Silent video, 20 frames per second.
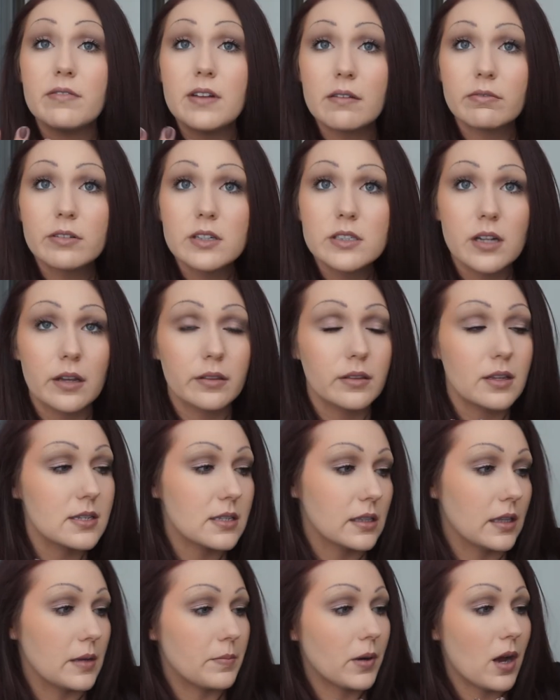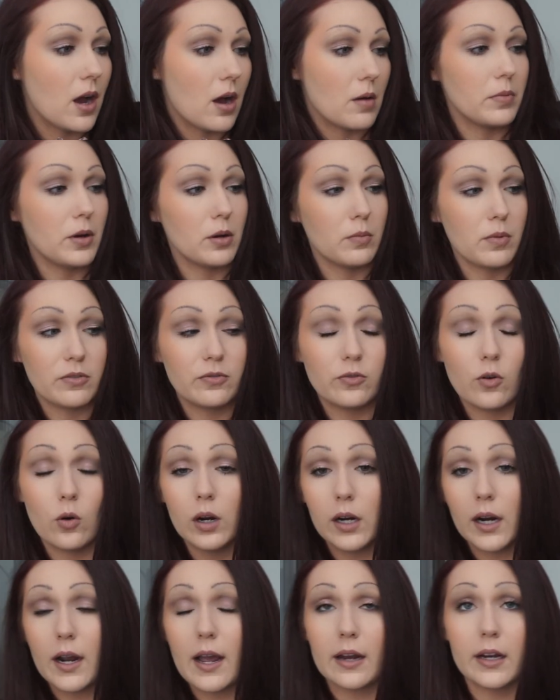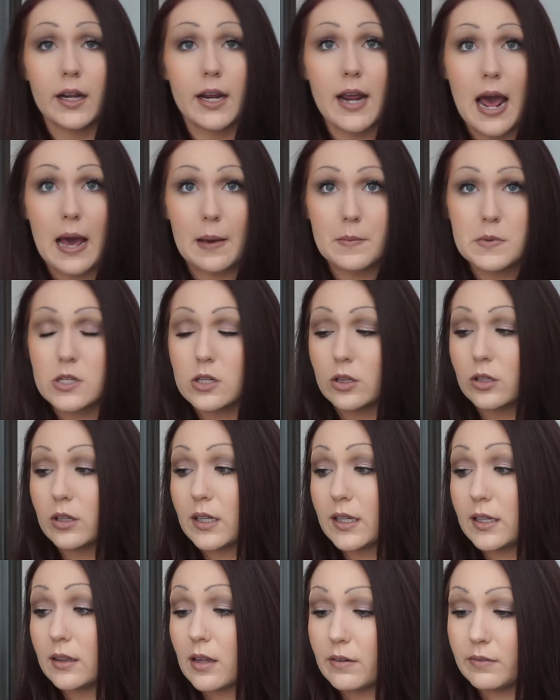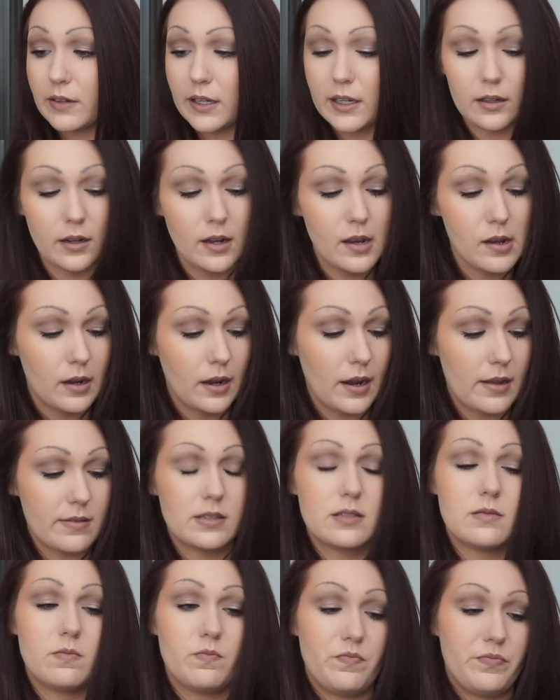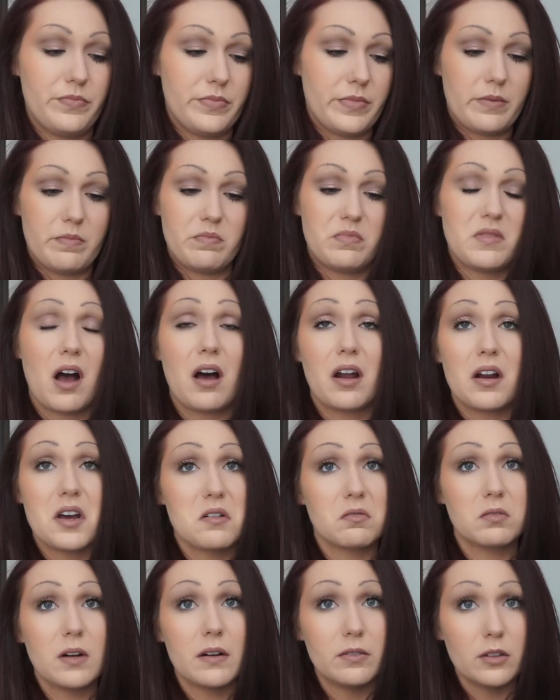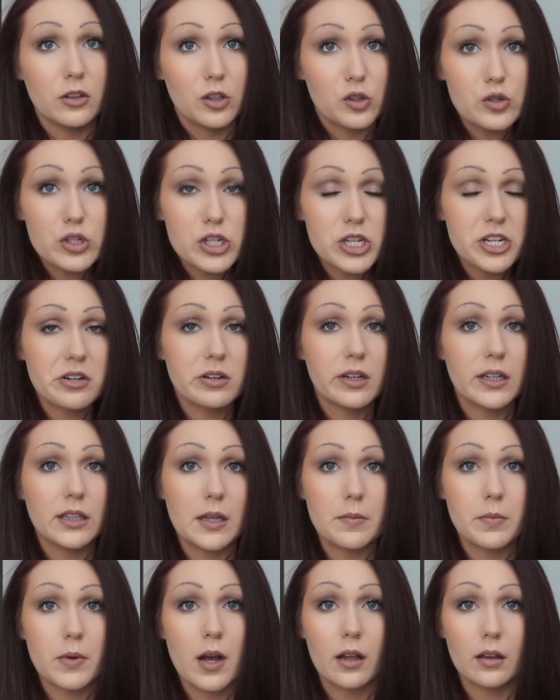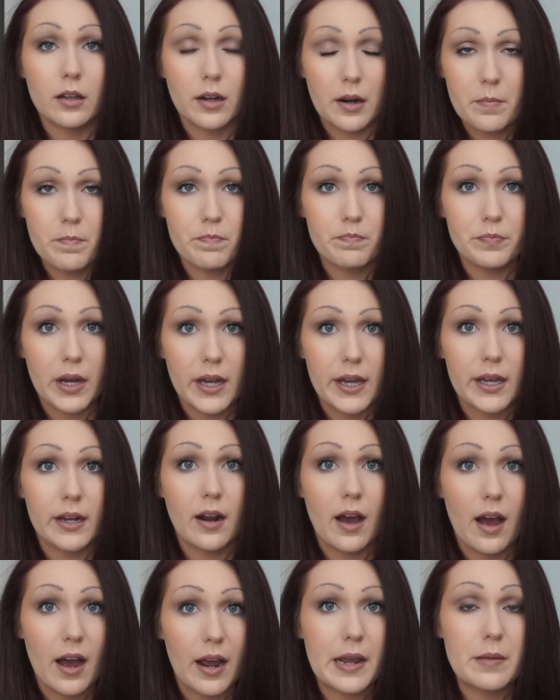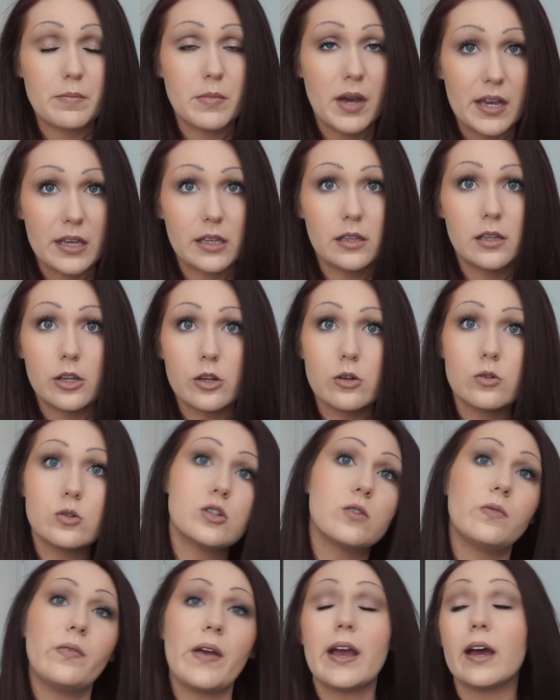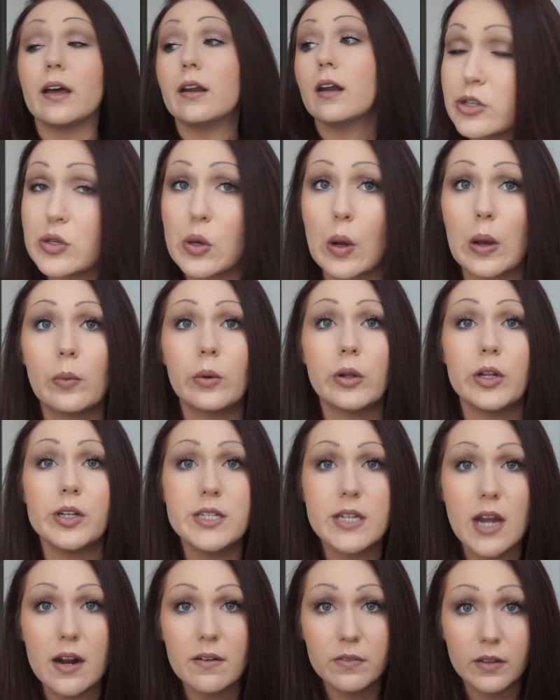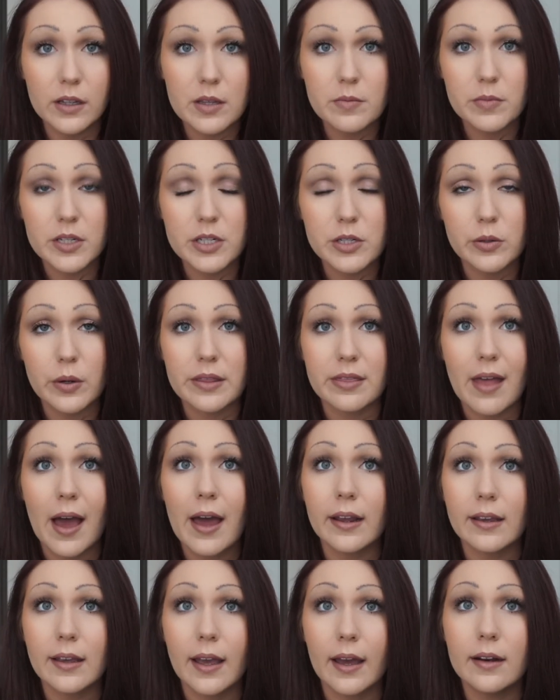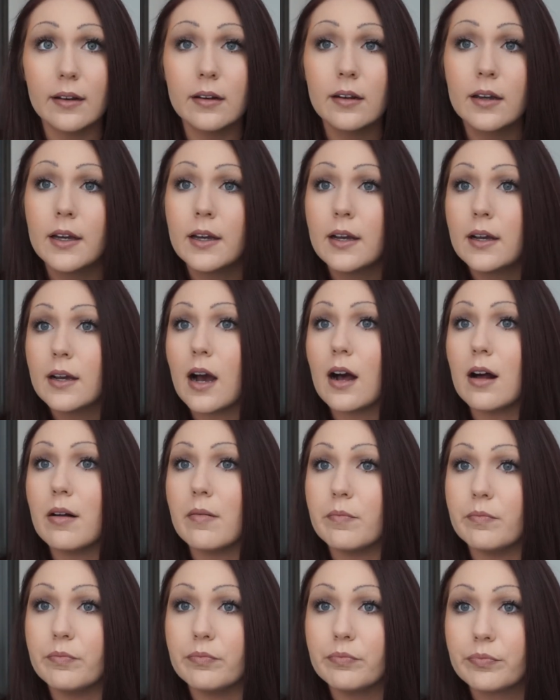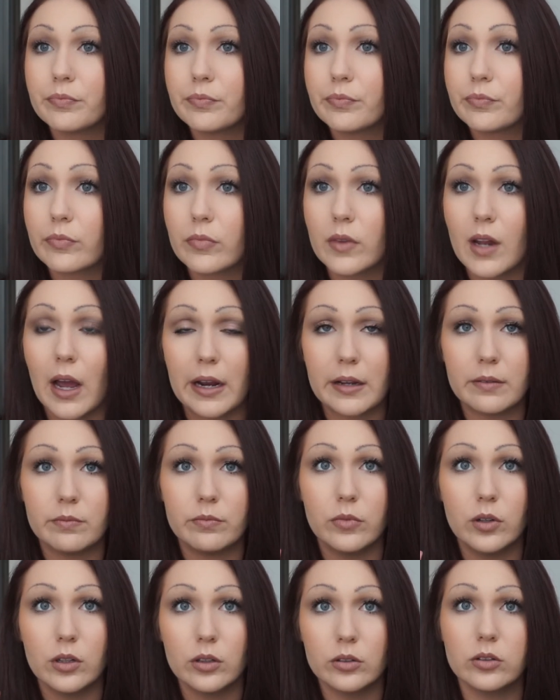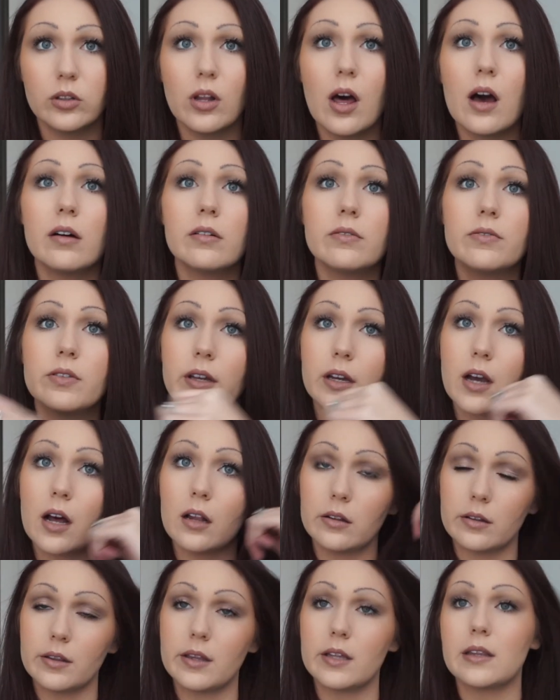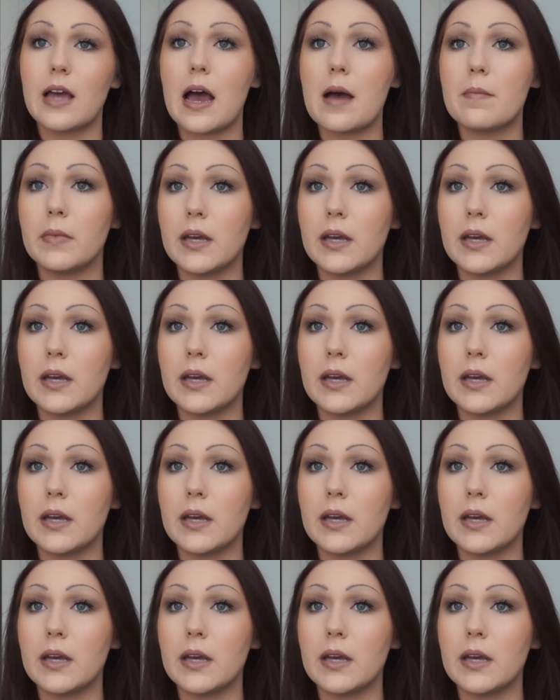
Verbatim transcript: never done this lip combo before, and I absolutely love it. It's not a revolutionary lip color, but I'm a huge fan, so I will definitely be doing that again. Um, I love the color that that